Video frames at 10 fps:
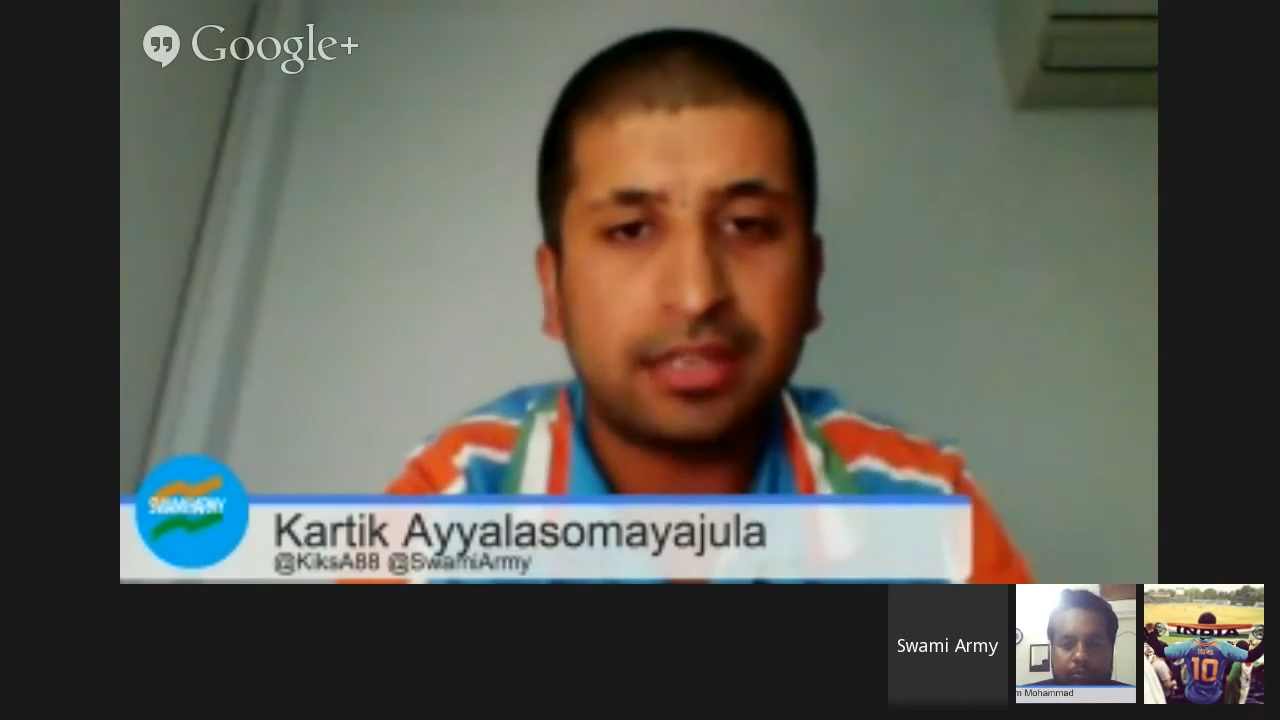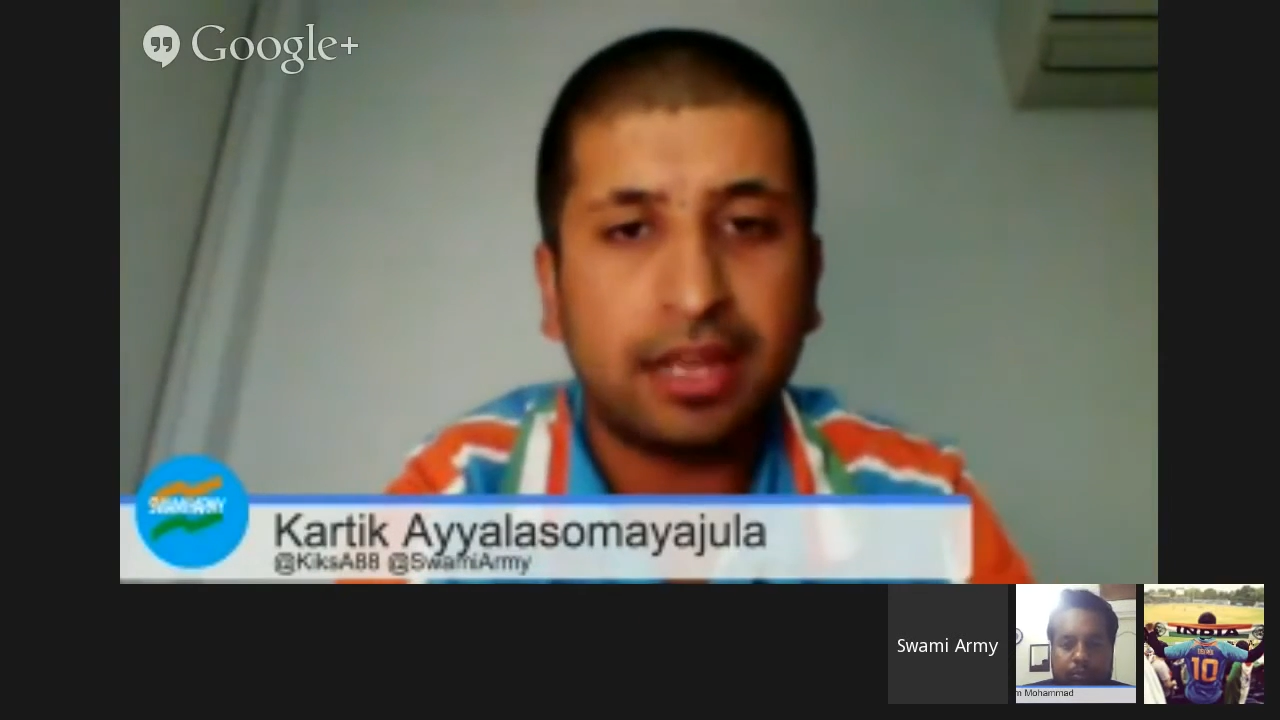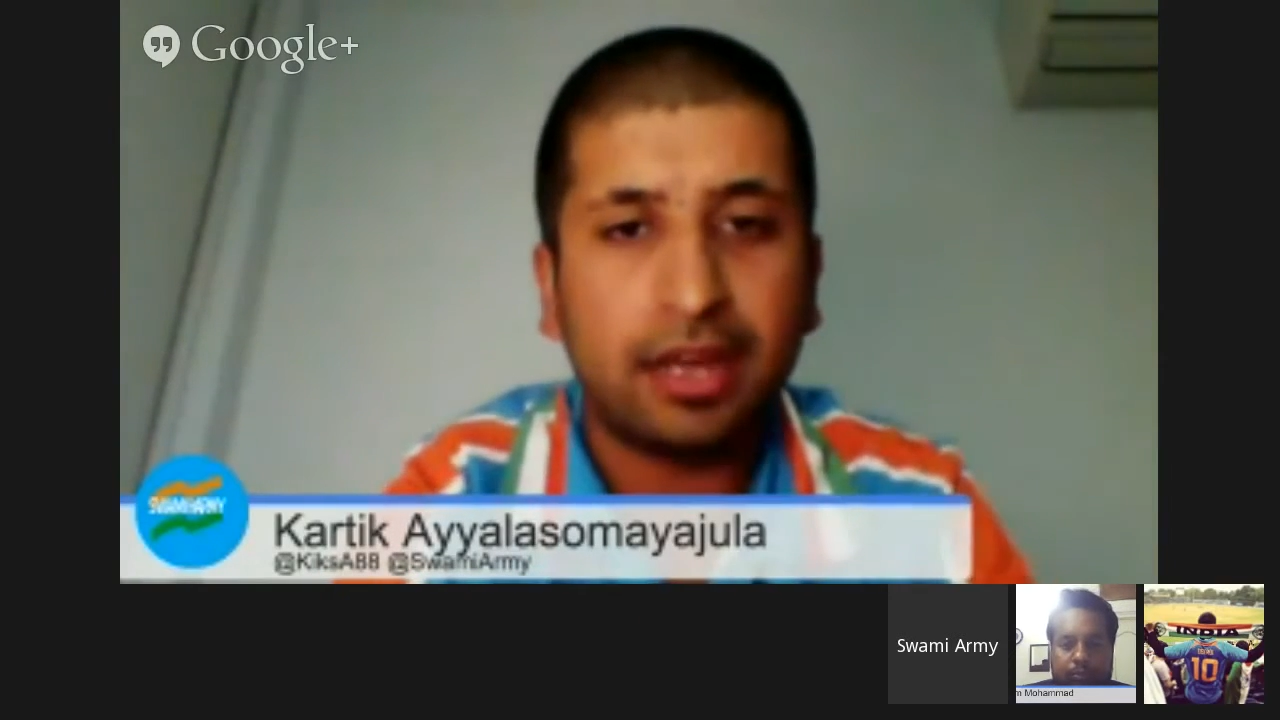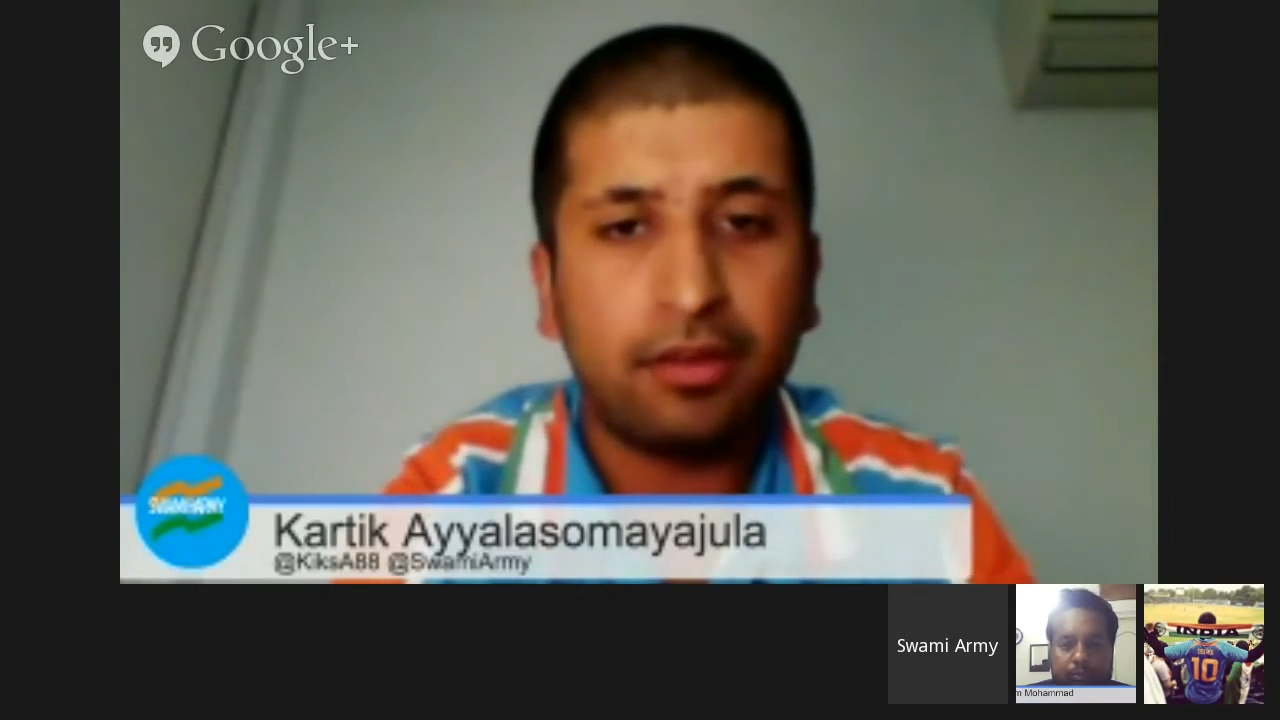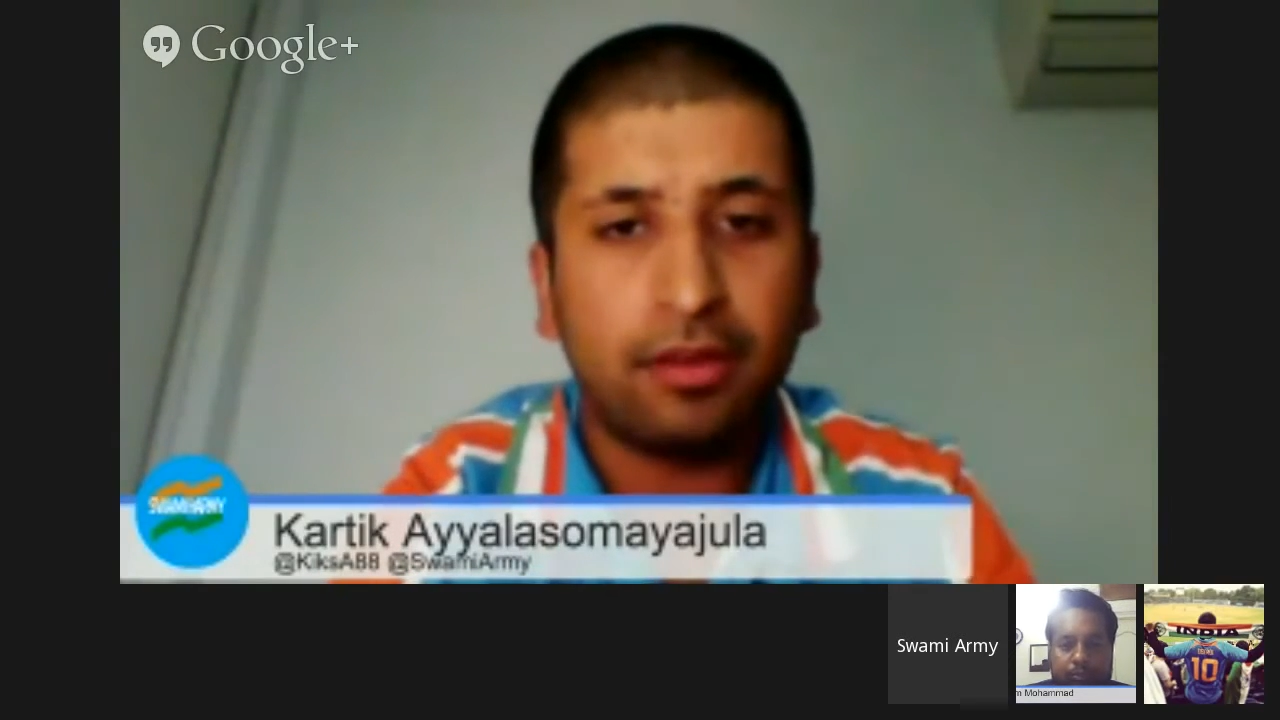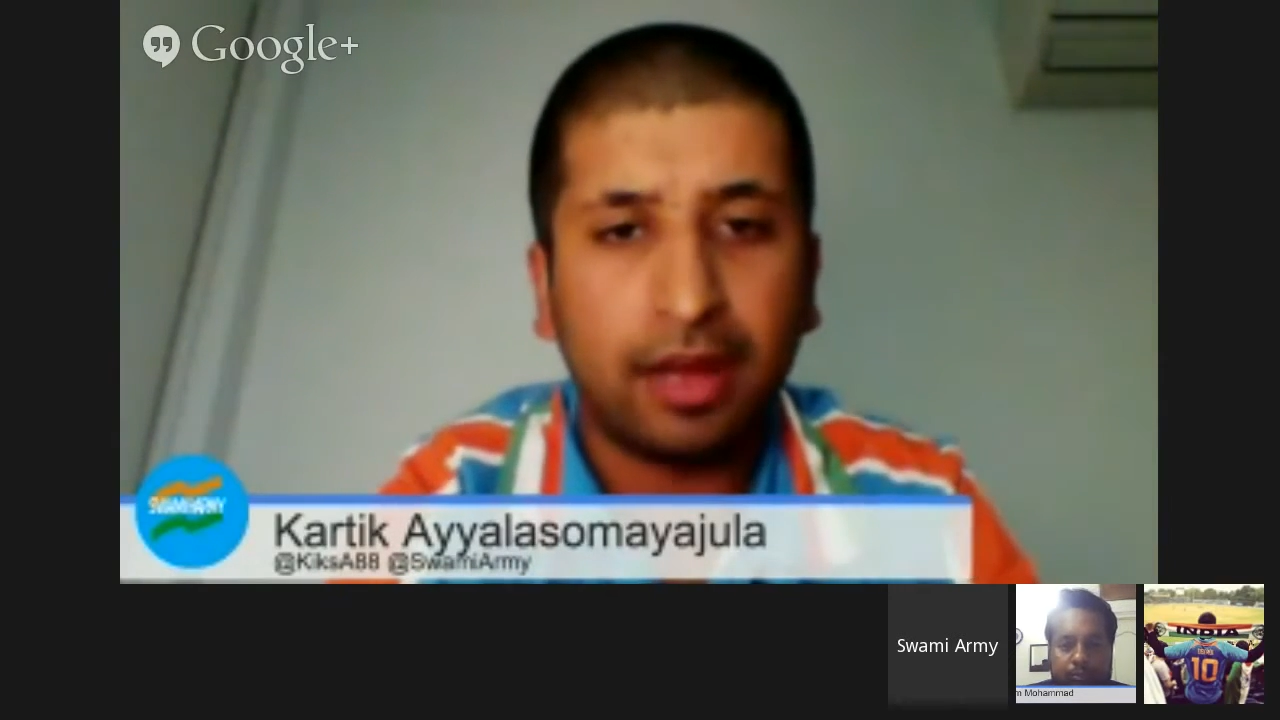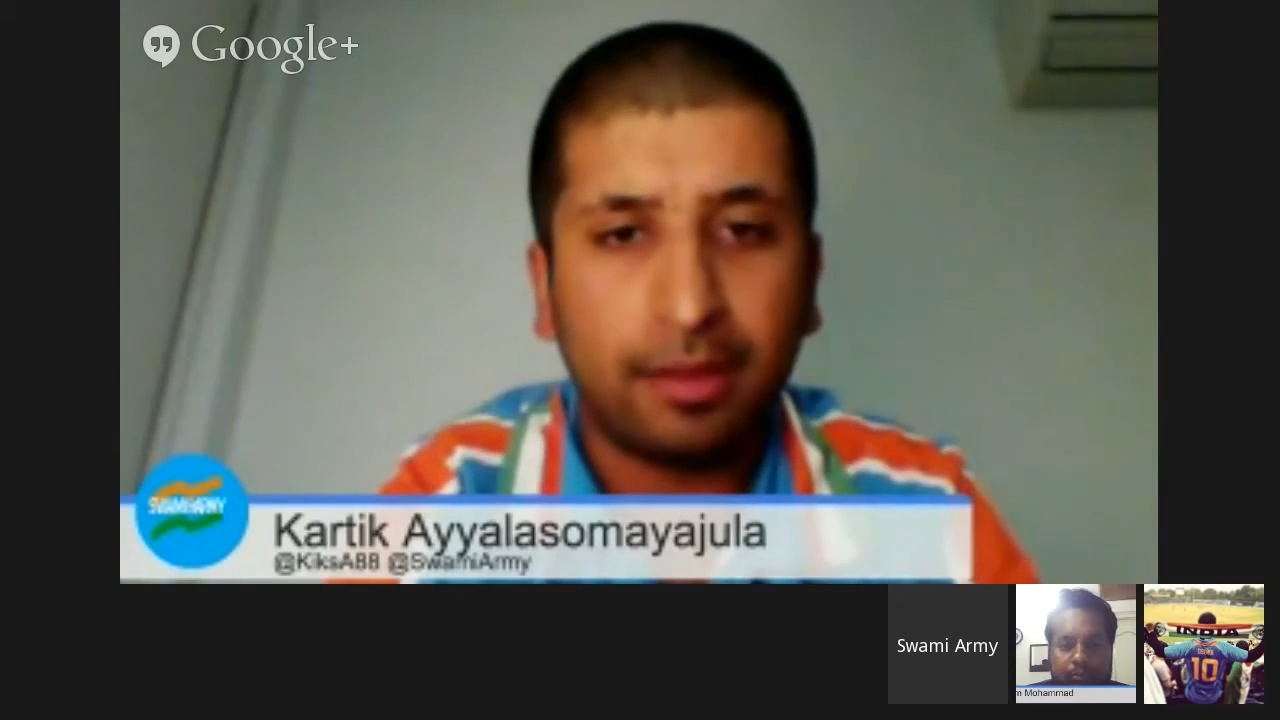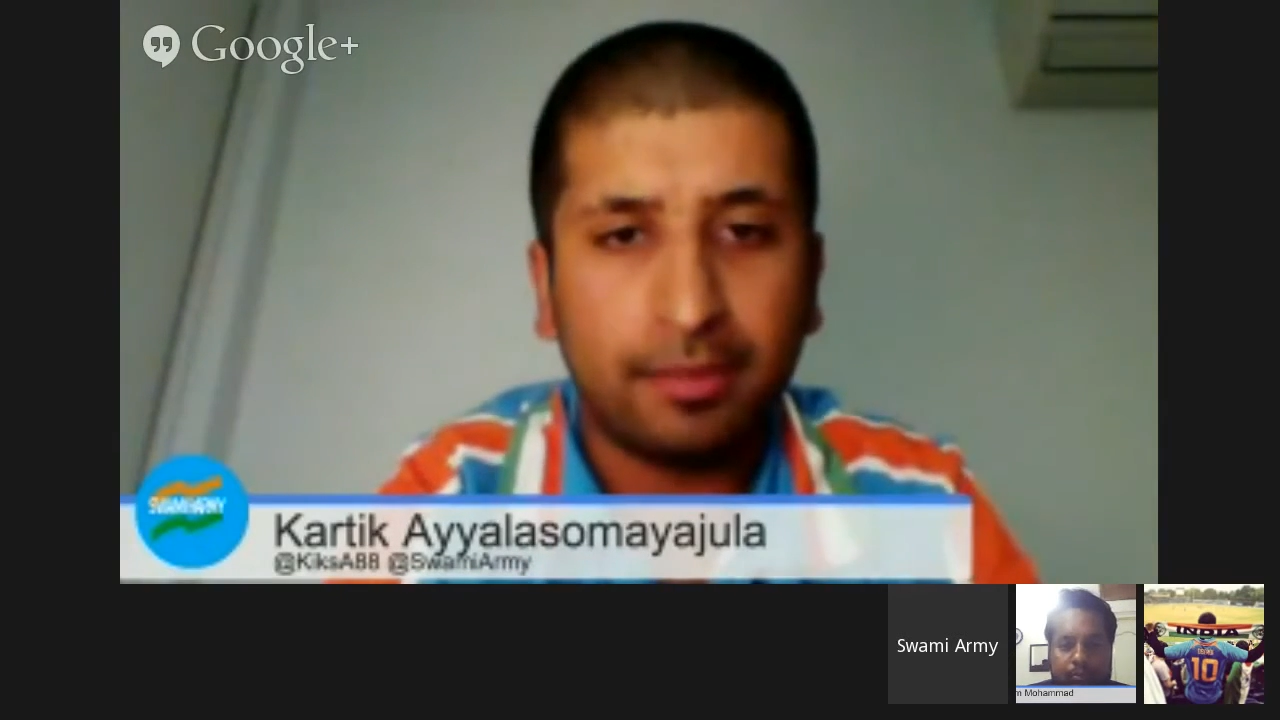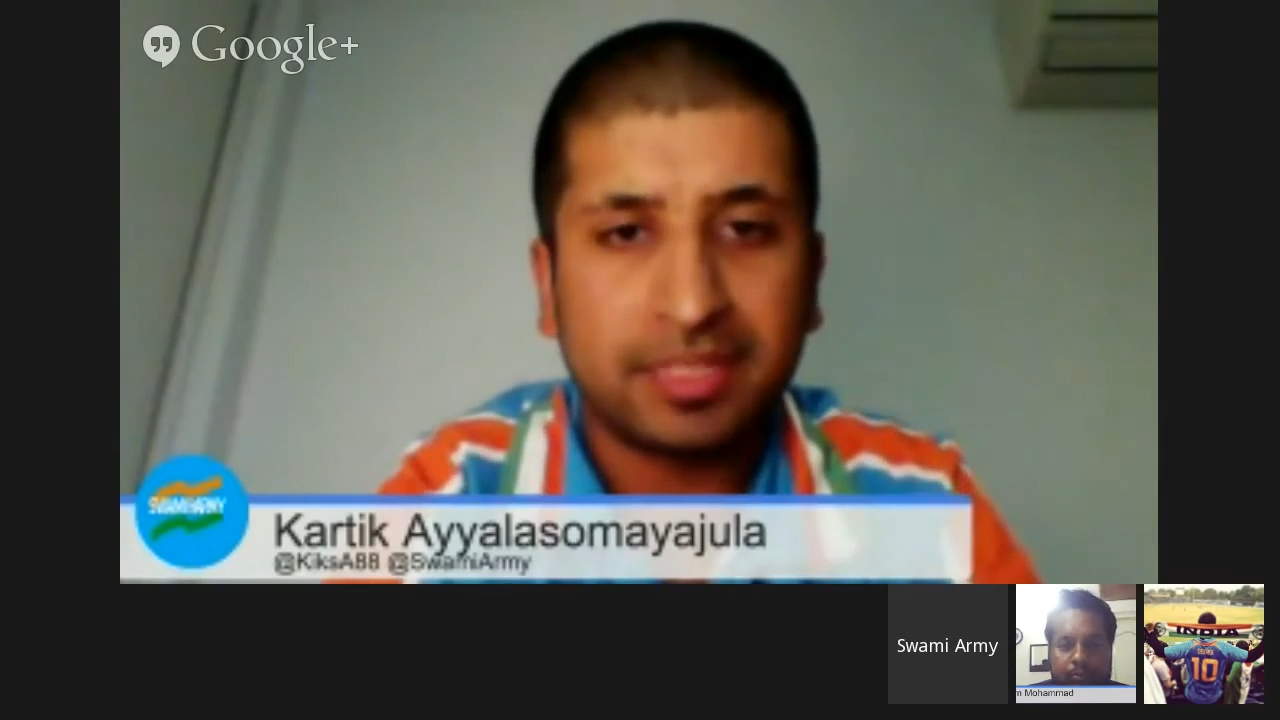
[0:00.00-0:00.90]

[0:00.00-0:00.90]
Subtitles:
now,